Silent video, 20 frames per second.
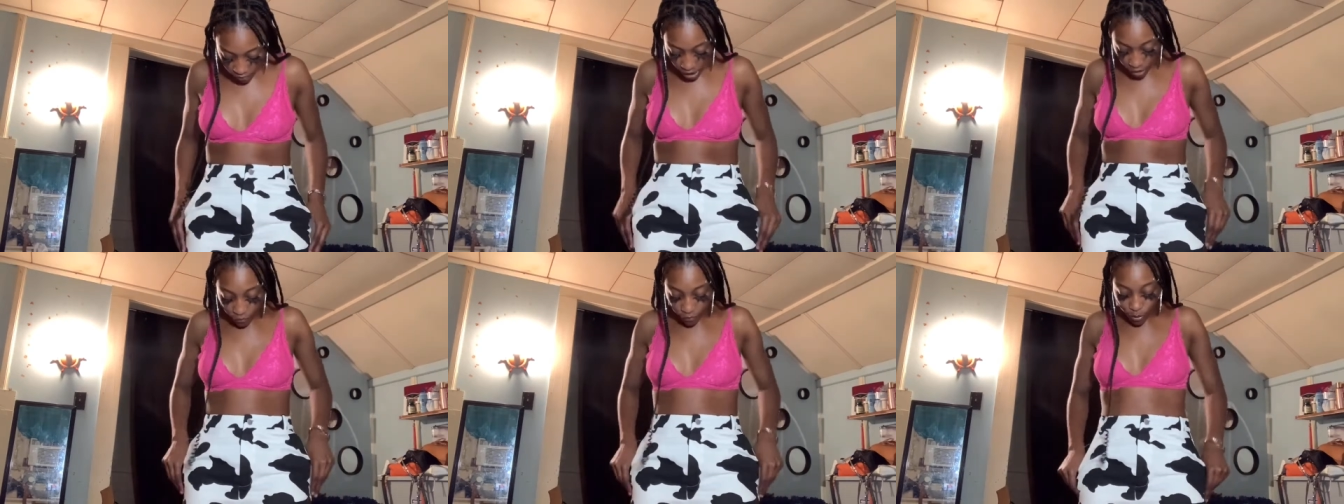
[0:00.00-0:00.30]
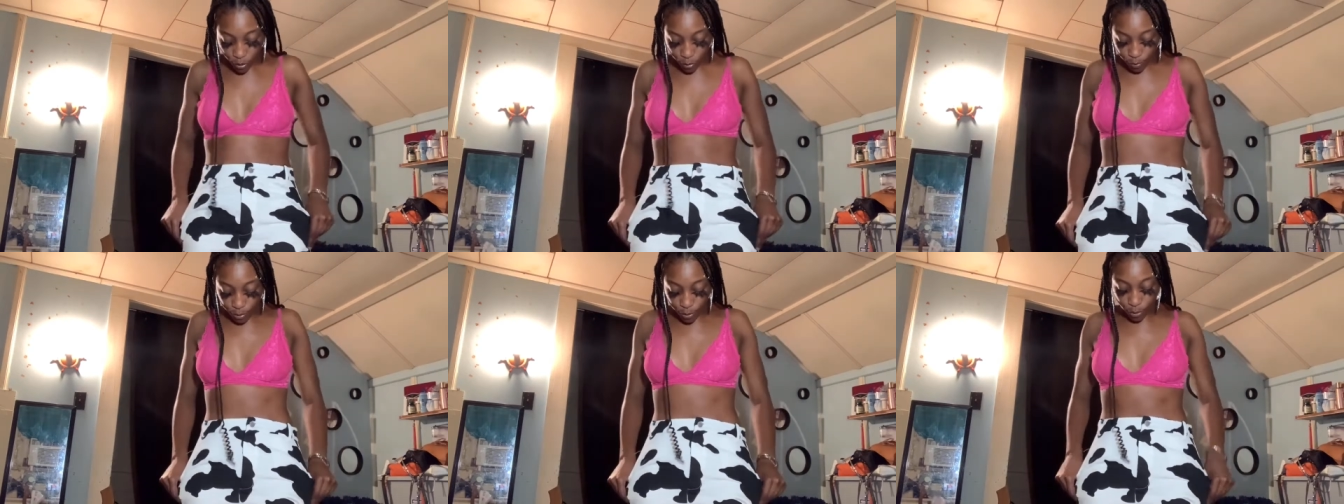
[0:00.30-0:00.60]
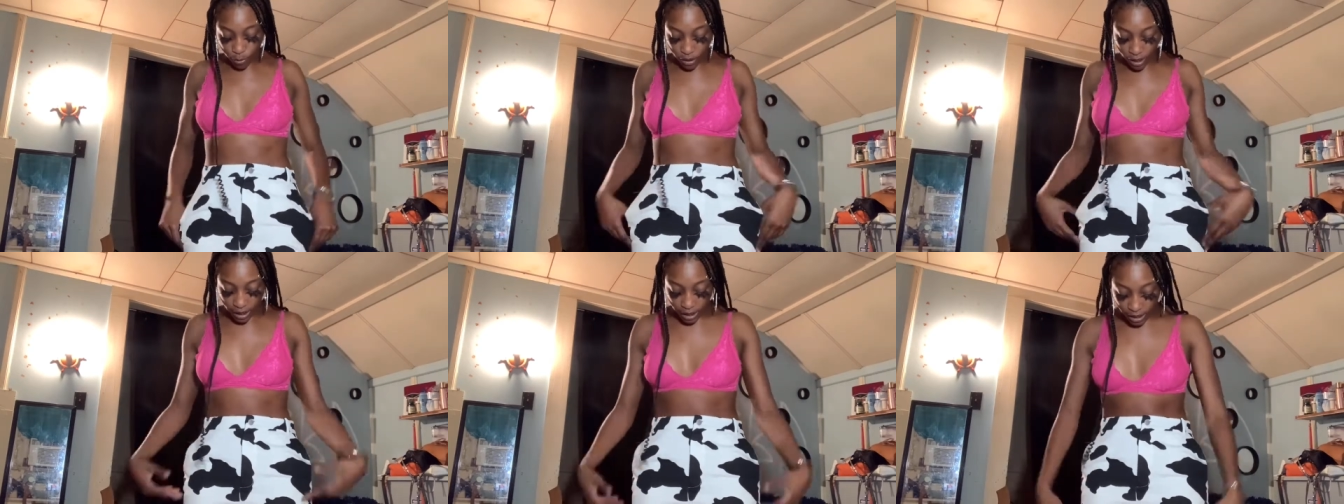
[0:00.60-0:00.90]
real
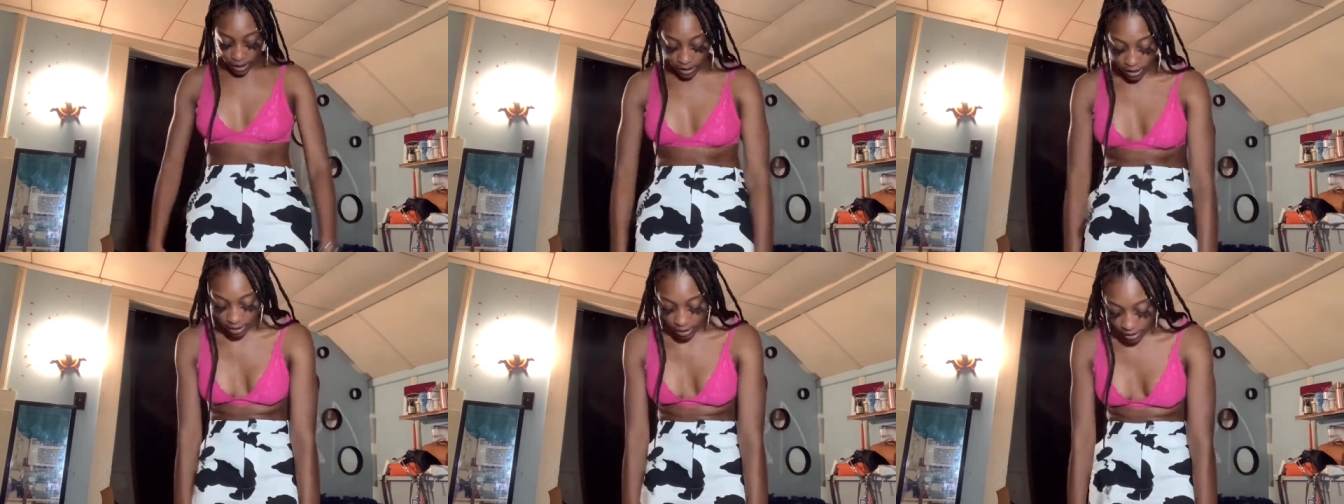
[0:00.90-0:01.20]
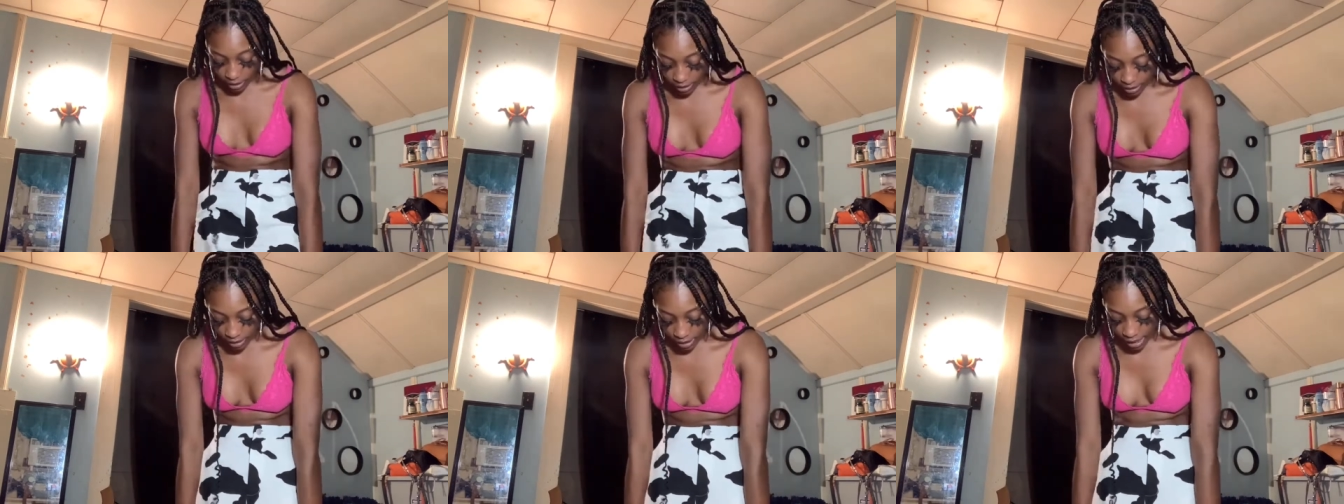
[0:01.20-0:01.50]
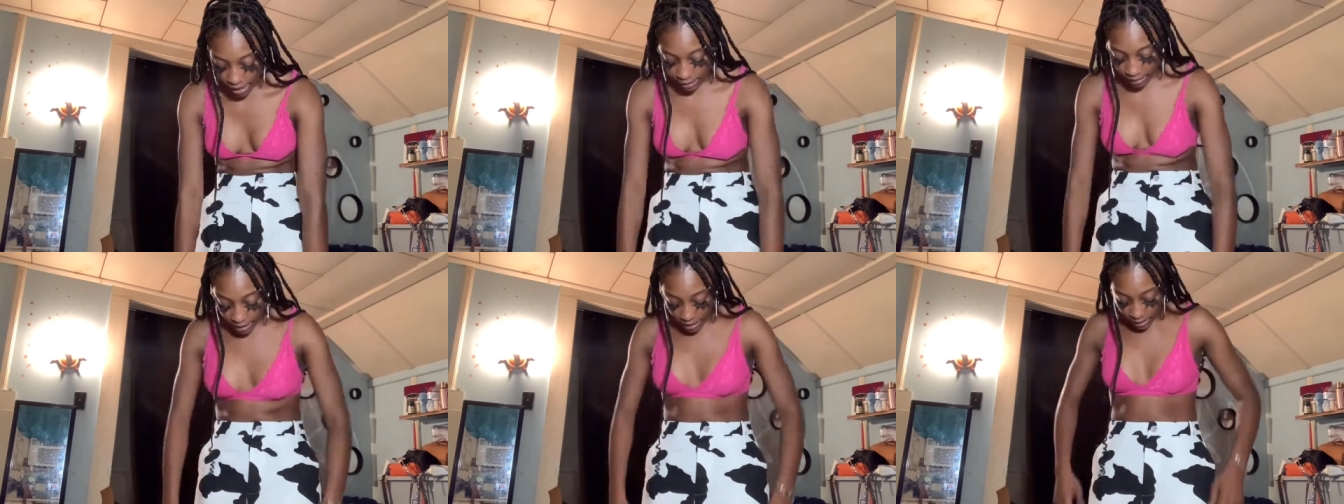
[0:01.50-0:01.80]
boot cut. I
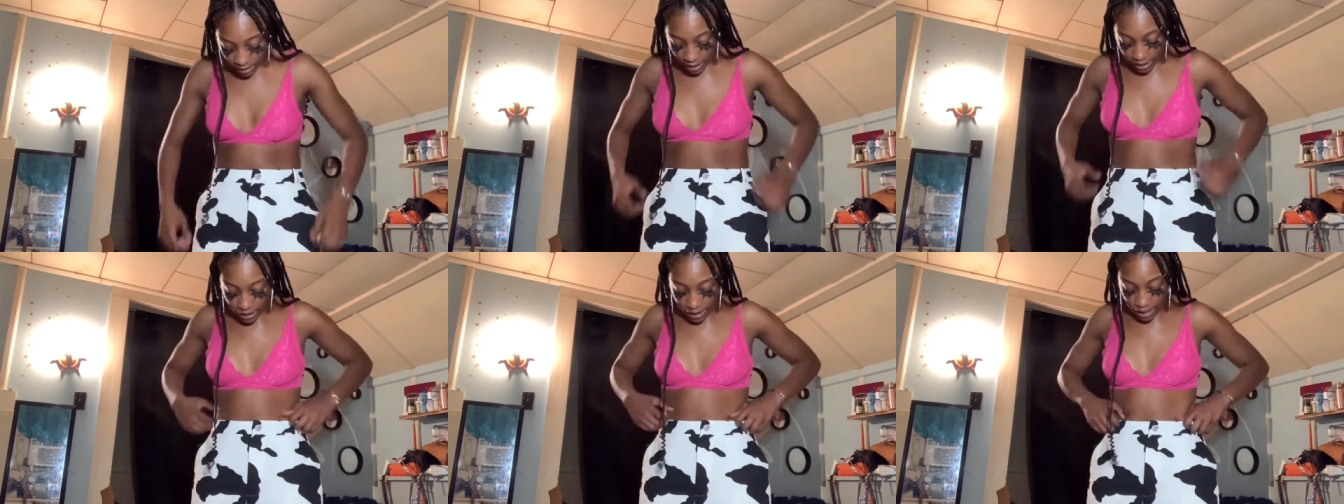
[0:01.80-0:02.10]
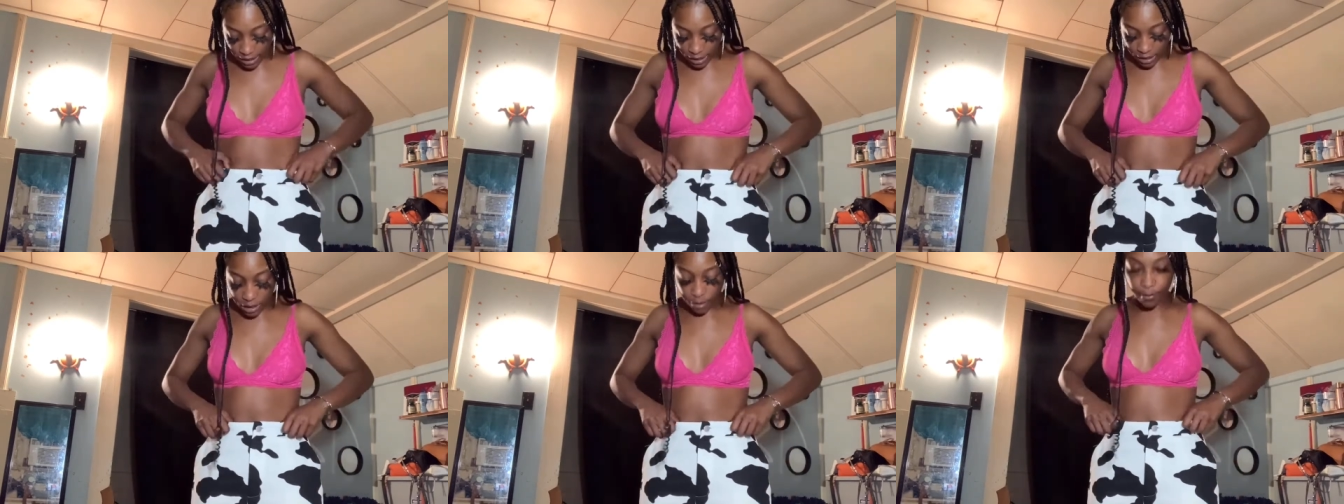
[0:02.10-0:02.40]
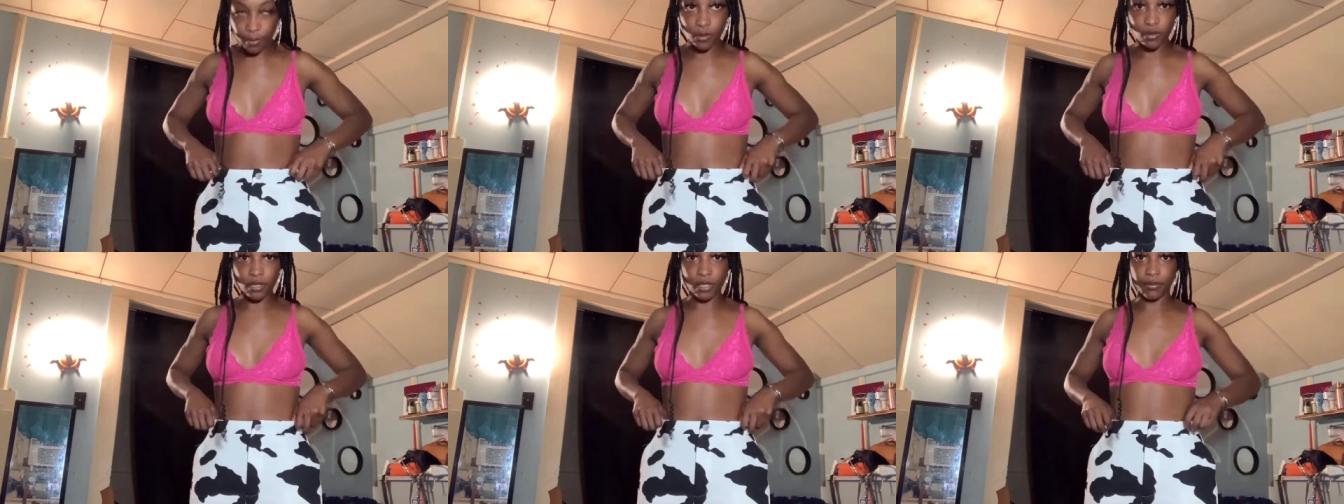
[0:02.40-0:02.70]
think that's how they
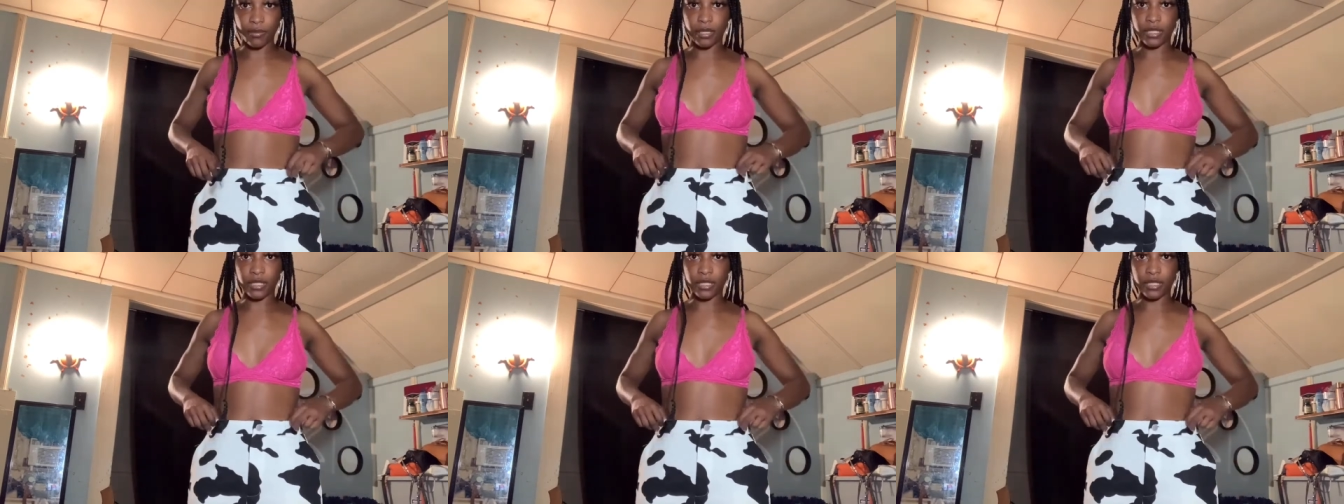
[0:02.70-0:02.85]
supposed to be,